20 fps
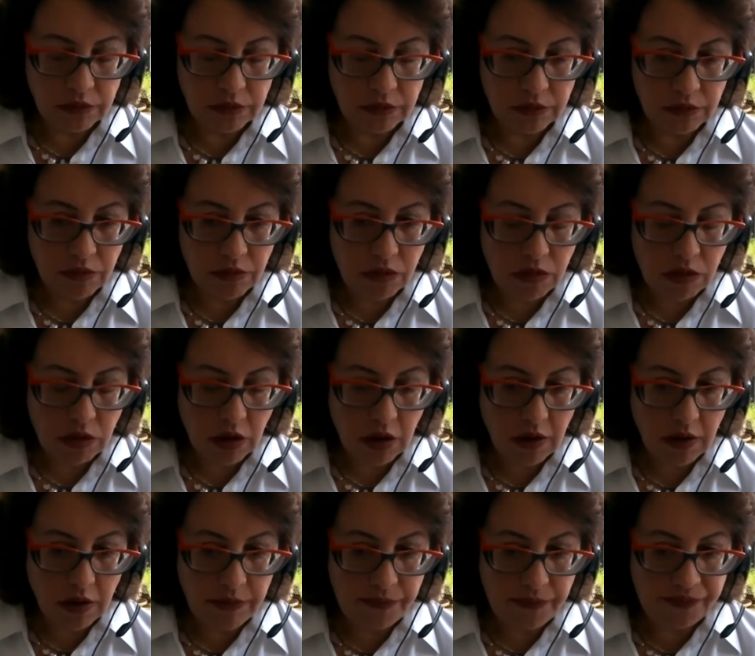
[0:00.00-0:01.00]

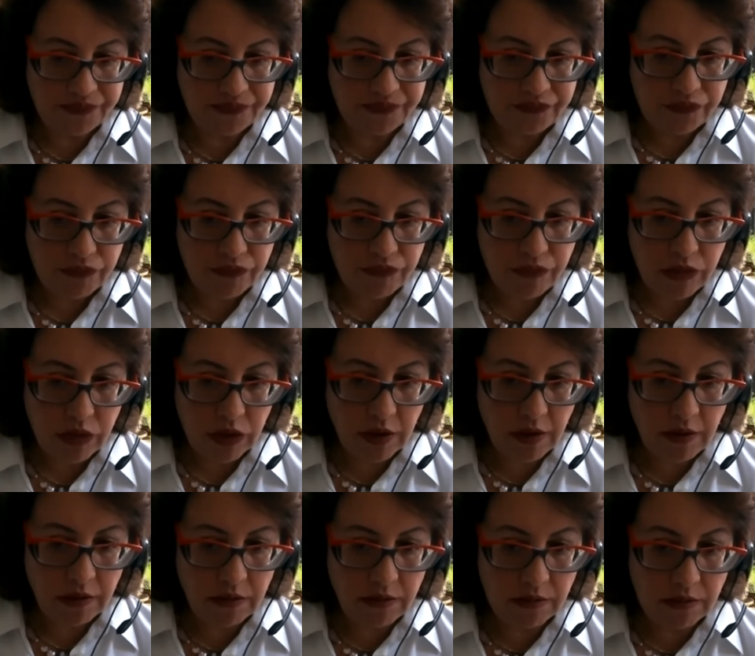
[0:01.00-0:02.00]

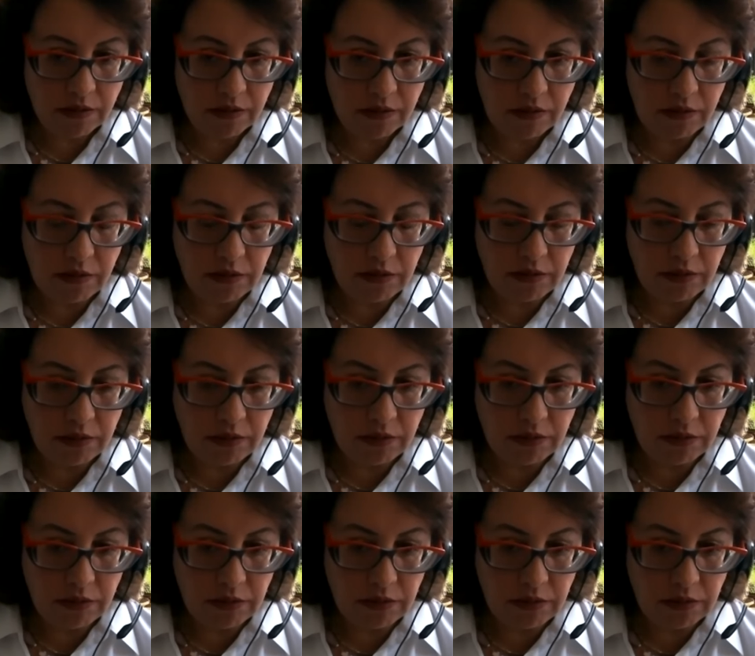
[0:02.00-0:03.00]

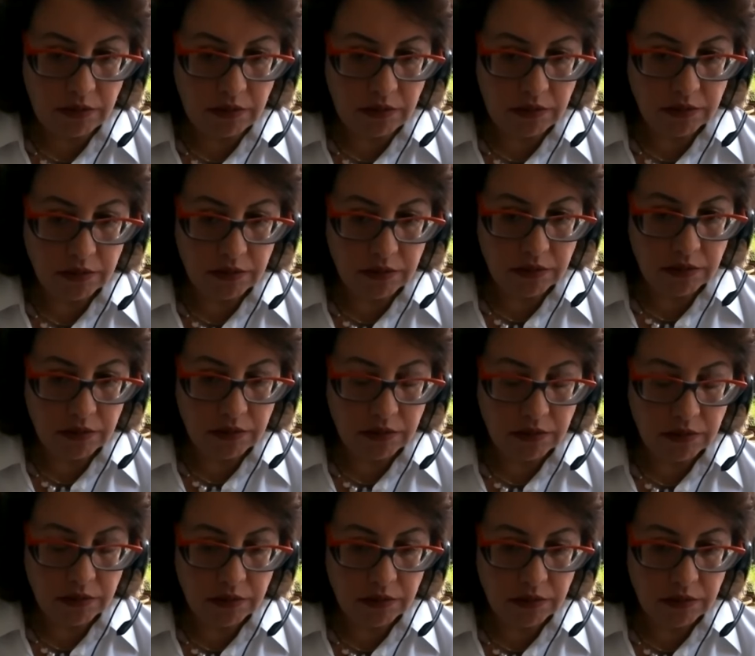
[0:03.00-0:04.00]

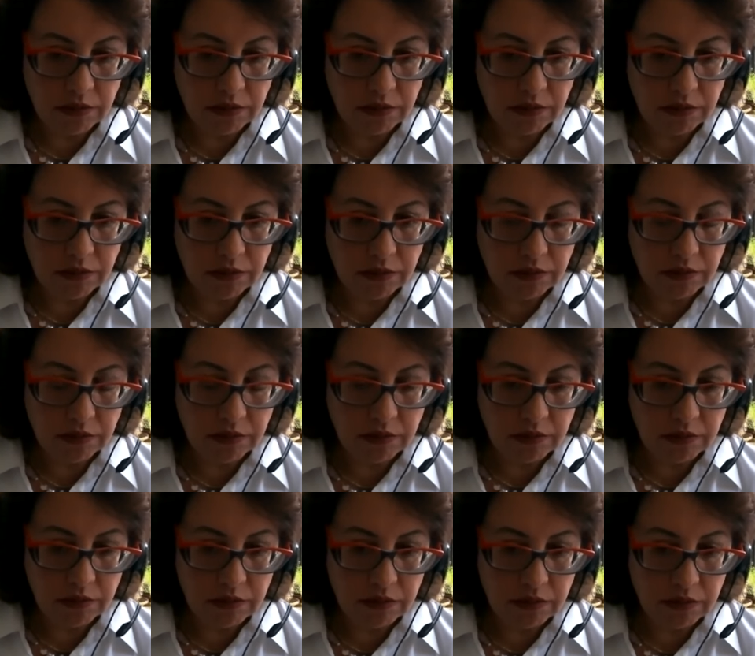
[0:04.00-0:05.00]

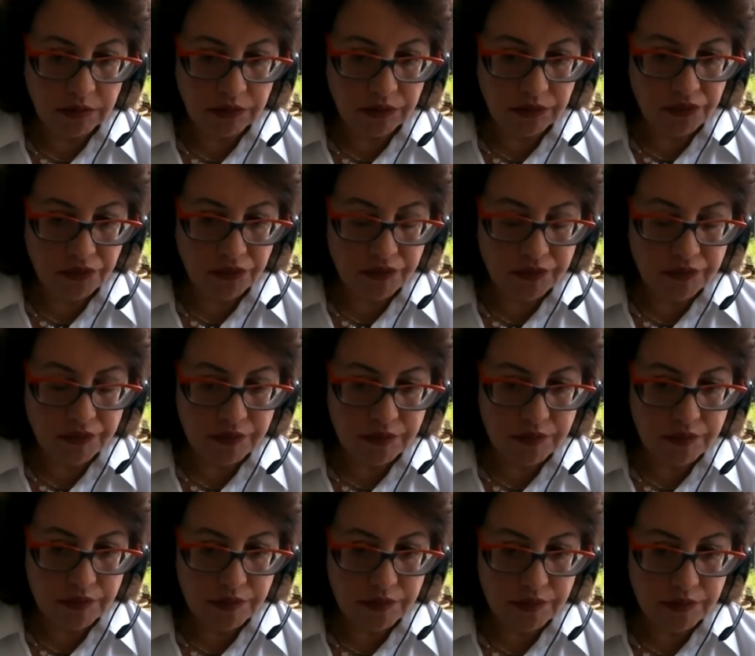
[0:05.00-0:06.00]

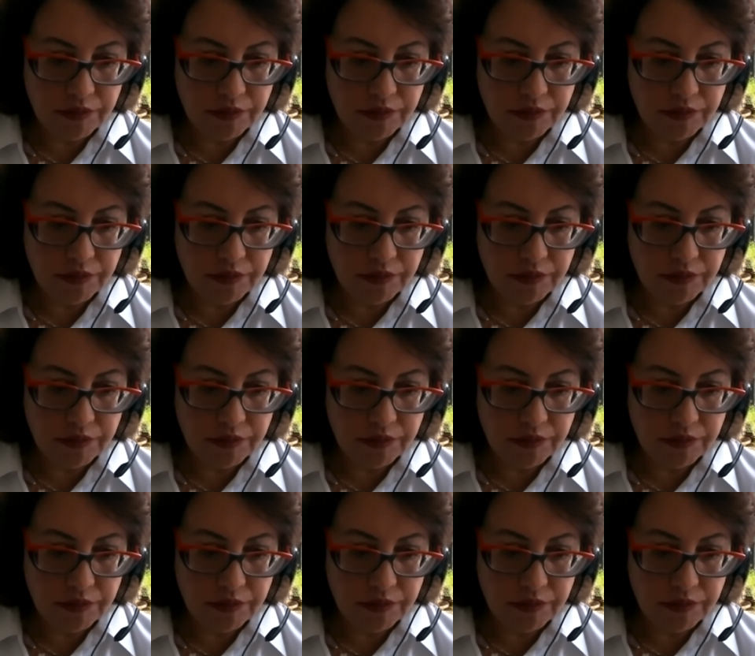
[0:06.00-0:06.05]
(not speaking)